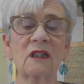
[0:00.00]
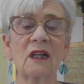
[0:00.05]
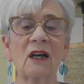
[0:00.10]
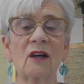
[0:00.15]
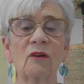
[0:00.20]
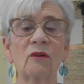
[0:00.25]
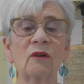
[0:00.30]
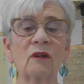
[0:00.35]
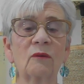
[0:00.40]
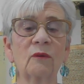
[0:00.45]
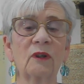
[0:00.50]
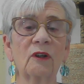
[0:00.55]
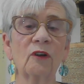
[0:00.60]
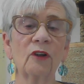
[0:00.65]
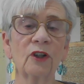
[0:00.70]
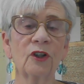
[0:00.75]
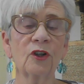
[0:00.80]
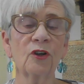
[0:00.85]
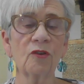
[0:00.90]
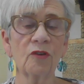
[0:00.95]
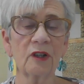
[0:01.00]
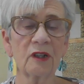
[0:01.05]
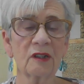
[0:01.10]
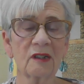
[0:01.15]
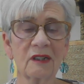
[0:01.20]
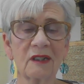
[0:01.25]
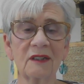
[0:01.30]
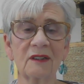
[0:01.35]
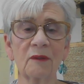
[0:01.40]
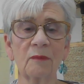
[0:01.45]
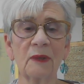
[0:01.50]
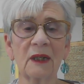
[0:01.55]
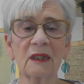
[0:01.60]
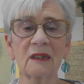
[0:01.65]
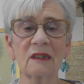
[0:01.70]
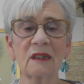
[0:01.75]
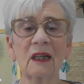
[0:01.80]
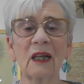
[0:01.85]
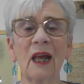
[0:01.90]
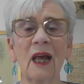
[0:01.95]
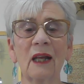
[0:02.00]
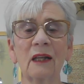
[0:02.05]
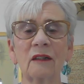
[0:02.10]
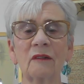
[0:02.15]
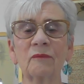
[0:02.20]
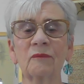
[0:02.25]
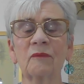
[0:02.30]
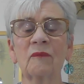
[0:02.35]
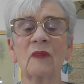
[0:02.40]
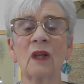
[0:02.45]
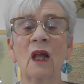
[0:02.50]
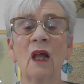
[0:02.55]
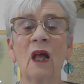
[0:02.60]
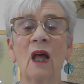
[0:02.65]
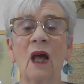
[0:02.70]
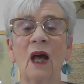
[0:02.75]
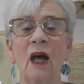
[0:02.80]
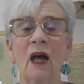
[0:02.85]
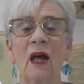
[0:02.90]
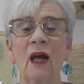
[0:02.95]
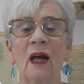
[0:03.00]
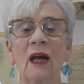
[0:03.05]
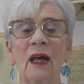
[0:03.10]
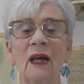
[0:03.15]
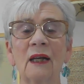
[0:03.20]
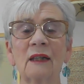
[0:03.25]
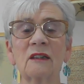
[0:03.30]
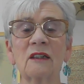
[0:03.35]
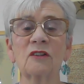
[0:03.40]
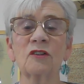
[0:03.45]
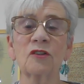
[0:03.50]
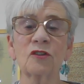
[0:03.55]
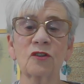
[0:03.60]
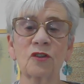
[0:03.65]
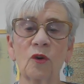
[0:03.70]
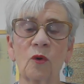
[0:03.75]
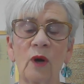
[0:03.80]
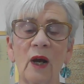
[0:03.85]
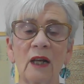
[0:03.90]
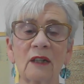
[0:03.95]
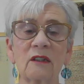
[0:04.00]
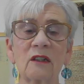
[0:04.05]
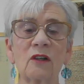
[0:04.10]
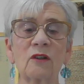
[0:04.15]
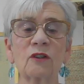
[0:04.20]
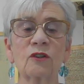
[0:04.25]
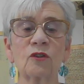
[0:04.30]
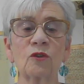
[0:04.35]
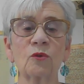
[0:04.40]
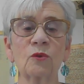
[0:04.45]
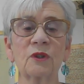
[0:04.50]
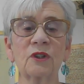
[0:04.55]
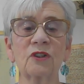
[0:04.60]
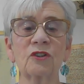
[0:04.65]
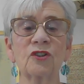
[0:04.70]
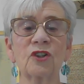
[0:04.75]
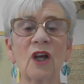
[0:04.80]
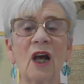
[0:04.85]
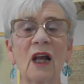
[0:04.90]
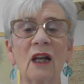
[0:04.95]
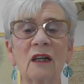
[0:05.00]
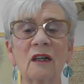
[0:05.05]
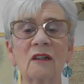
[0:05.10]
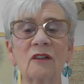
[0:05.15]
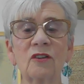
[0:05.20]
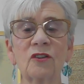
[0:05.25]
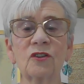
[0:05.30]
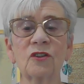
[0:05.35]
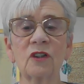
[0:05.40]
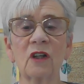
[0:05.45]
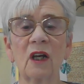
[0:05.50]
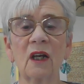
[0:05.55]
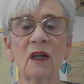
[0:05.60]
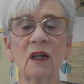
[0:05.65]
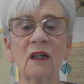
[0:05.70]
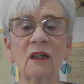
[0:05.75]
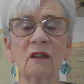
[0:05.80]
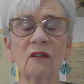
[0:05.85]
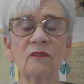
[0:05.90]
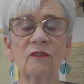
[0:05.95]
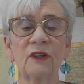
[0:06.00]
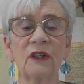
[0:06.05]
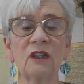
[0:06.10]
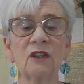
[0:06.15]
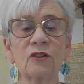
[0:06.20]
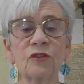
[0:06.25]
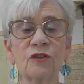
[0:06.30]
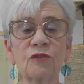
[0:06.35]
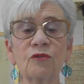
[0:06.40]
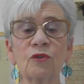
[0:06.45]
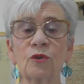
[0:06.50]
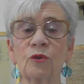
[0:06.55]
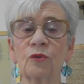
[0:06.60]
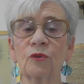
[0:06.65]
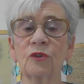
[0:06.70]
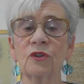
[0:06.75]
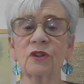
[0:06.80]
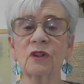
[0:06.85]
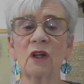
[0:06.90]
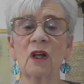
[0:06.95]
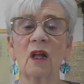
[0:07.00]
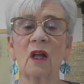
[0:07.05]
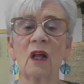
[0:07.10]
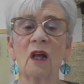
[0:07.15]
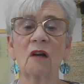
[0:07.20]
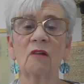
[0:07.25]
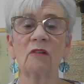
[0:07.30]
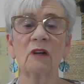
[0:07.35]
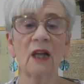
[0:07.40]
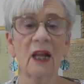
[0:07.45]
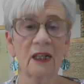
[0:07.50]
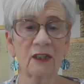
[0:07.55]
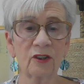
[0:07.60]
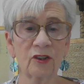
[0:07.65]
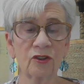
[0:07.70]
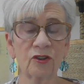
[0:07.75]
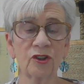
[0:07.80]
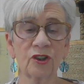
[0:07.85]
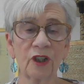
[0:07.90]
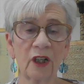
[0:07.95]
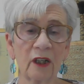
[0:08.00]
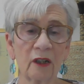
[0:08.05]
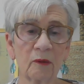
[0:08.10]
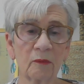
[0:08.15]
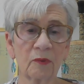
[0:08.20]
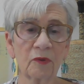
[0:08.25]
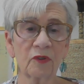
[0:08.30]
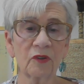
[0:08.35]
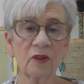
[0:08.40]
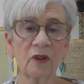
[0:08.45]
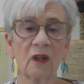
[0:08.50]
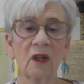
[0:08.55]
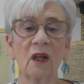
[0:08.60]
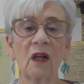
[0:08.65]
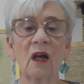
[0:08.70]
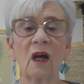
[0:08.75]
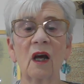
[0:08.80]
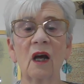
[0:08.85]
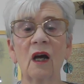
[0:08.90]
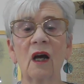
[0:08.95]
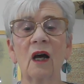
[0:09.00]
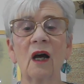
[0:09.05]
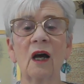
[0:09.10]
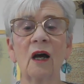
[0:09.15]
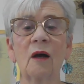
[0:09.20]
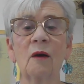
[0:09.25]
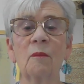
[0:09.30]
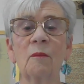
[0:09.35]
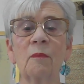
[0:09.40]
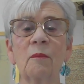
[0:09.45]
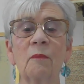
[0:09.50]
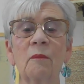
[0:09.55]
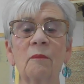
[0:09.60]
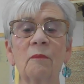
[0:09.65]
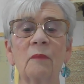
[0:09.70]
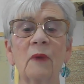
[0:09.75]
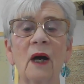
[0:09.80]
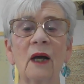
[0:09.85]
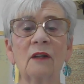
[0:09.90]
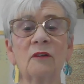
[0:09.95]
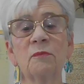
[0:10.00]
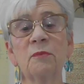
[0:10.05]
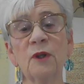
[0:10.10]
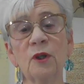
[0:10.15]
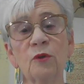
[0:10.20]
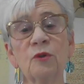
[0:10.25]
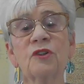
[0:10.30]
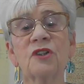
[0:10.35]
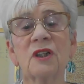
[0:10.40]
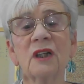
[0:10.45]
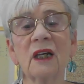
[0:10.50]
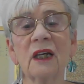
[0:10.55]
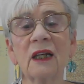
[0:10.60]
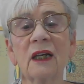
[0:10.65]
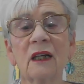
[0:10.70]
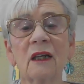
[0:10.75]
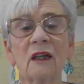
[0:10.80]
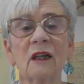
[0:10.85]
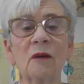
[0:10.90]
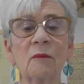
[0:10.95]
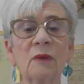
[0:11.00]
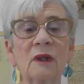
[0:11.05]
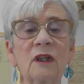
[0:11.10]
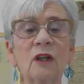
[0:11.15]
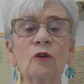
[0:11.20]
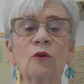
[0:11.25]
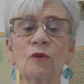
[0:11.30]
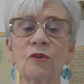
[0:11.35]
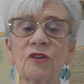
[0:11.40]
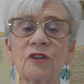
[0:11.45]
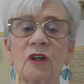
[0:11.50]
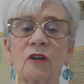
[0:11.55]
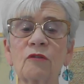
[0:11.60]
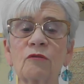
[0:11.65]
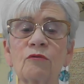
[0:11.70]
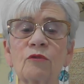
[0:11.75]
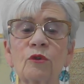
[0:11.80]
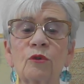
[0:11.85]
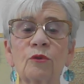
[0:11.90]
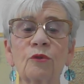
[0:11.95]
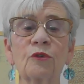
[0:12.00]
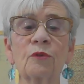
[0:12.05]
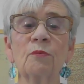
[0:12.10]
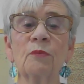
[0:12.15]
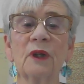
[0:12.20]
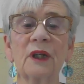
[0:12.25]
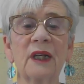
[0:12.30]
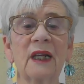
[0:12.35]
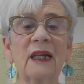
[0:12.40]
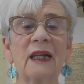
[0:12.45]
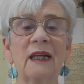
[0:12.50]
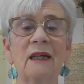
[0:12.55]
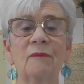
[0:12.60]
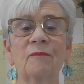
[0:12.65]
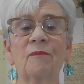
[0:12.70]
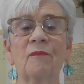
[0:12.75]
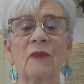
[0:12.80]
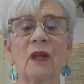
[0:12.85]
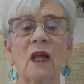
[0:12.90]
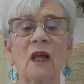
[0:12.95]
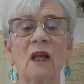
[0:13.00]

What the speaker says: Now we've got Uranus in the mix again, and it's a square, so it's always a challenge. And Venus rules relationships and beauty, but it also rules money.